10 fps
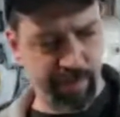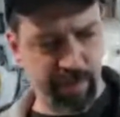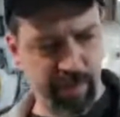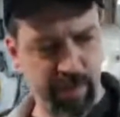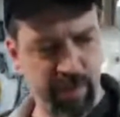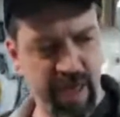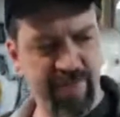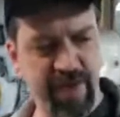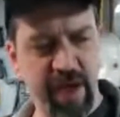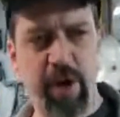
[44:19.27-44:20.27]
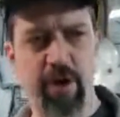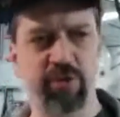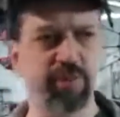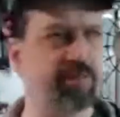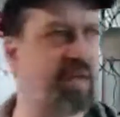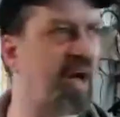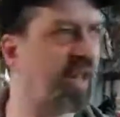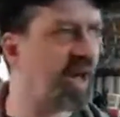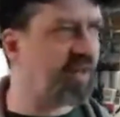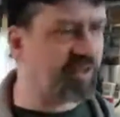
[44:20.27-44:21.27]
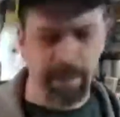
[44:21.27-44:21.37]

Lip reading: little half eyeballs, doll eyes.